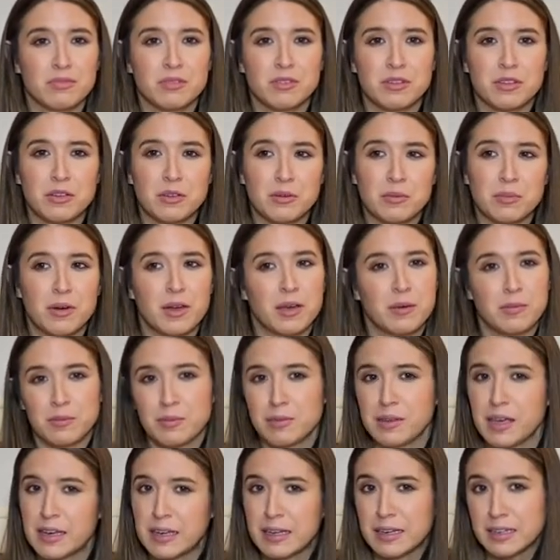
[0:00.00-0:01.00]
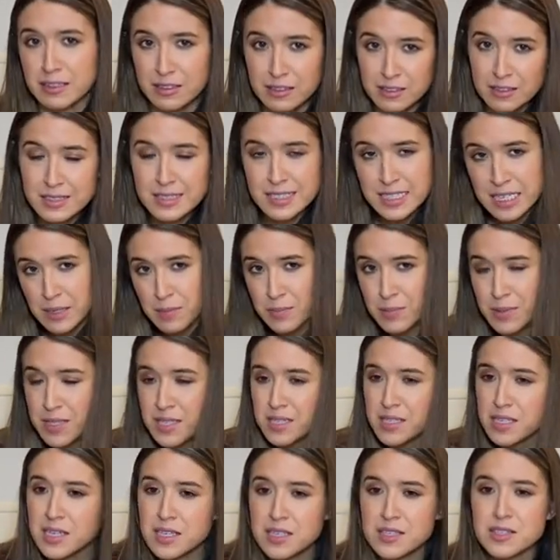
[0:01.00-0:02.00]
you might get a little
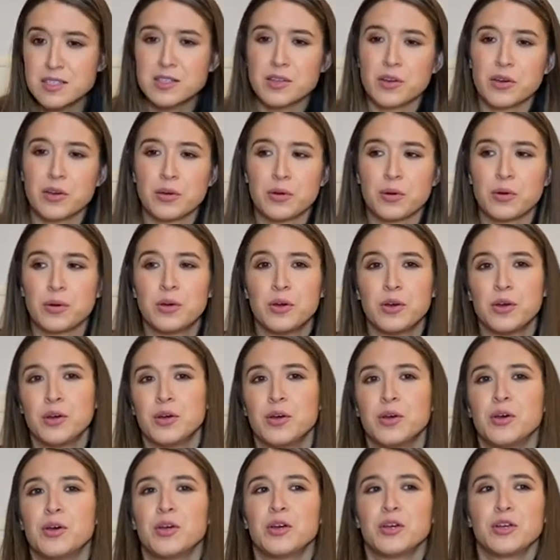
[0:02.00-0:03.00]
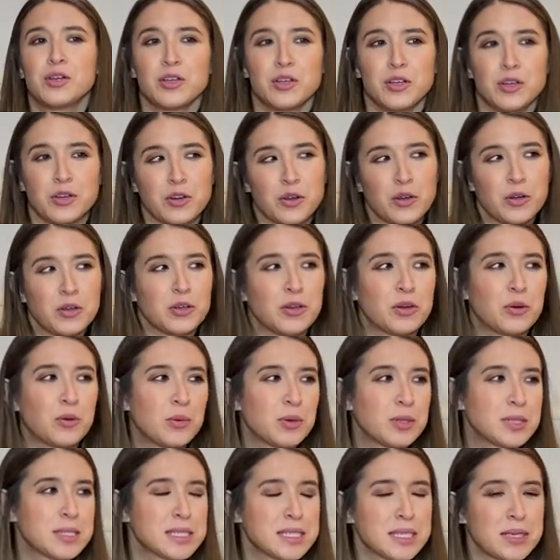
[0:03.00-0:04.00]
tipsy, so, you know, you don't
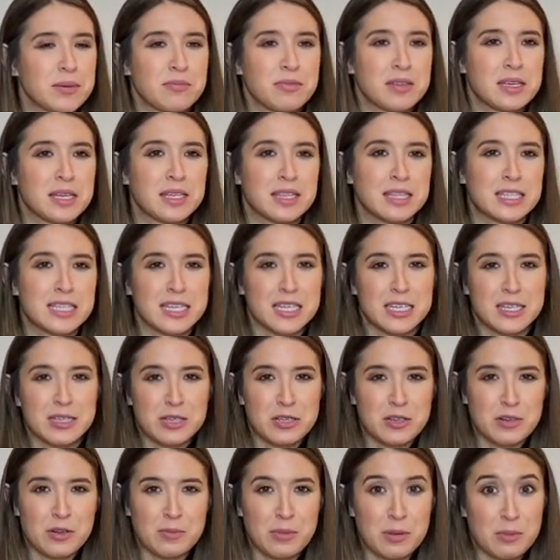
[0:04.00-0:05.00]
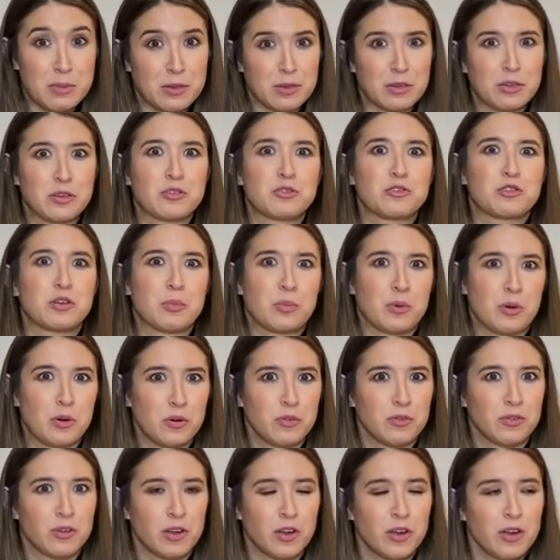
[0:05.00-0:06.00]
want something that, you know, maybe you're going to trip
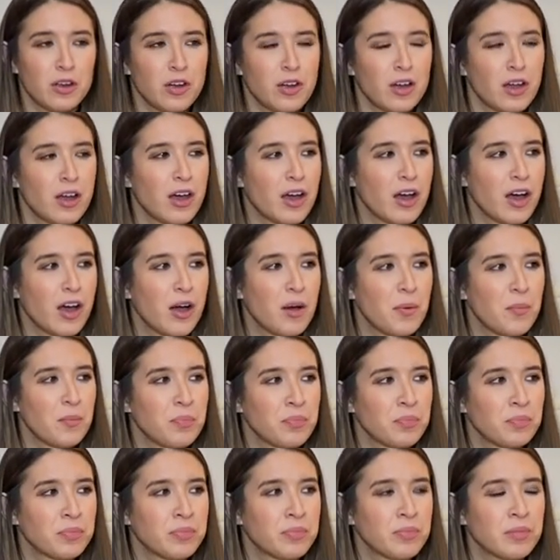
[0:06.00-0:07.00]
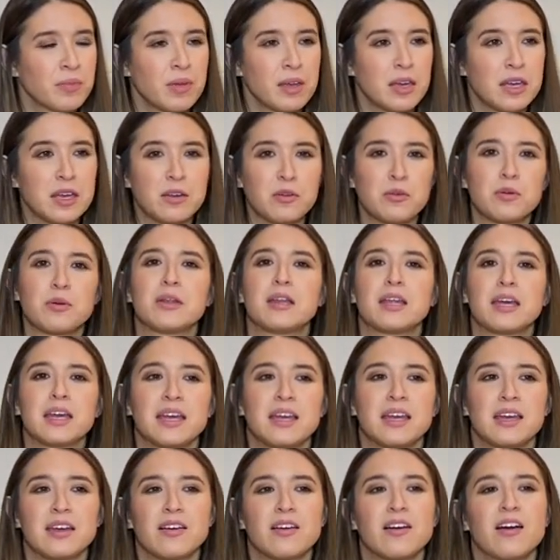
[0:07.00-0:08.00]
over.
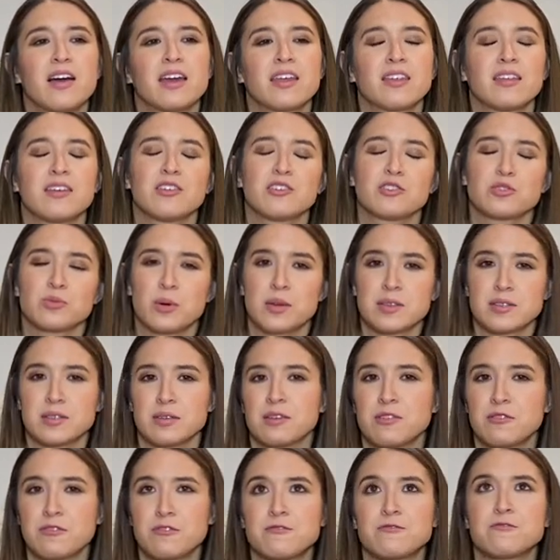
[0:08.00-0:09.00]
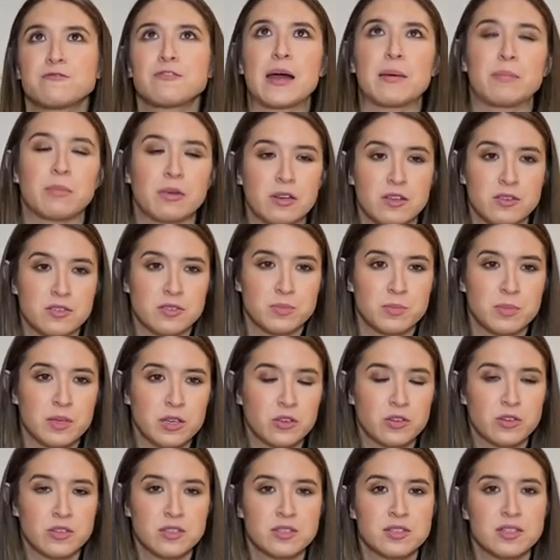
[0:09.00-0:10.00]
Equally, I think you should wear something fabulous,
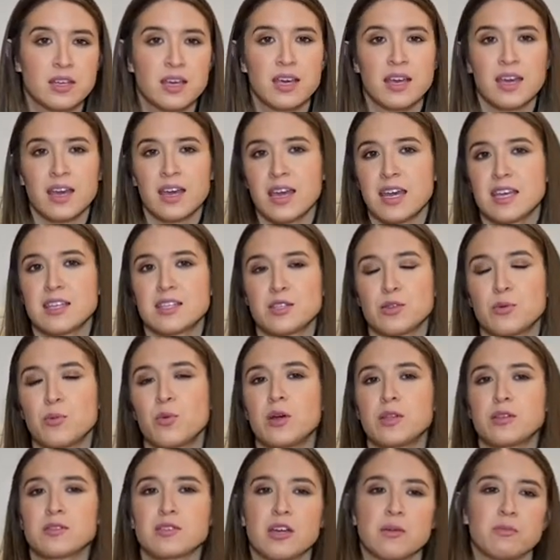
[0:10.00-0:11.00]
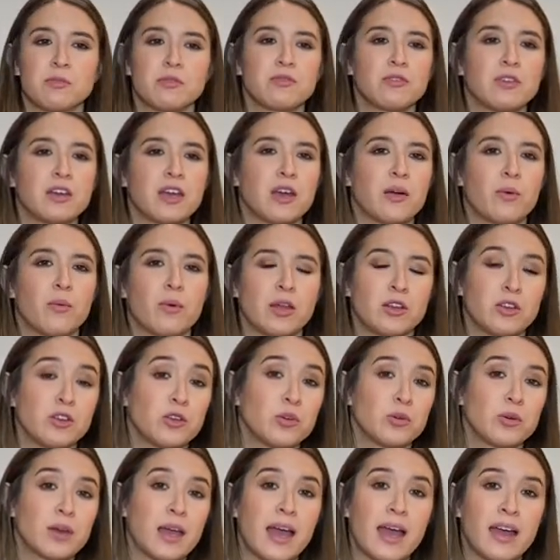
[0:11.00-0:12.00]
because it's the one time of year when
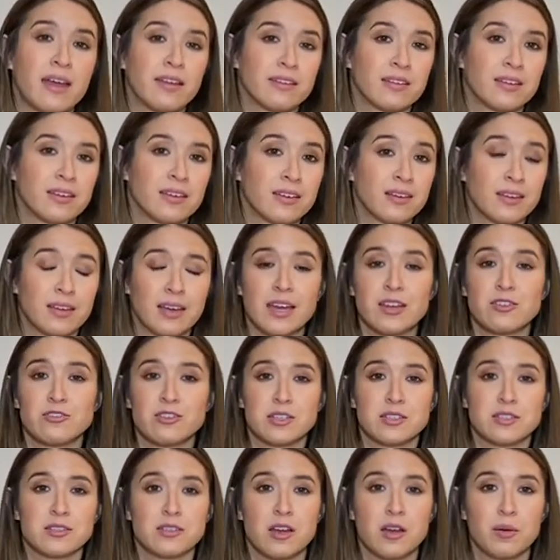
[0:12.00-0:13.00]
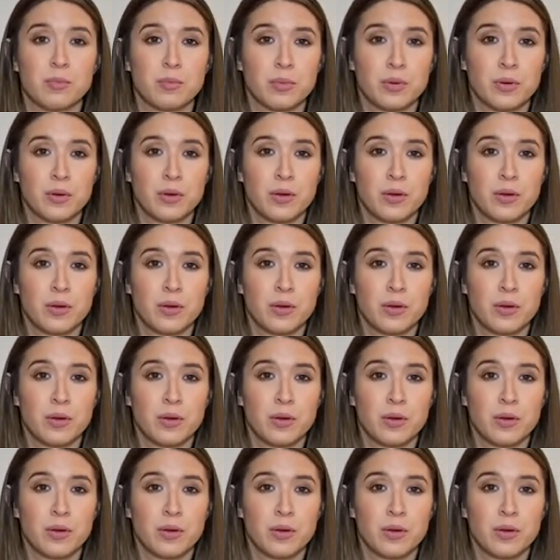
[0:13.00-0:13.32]
you can get dressed up.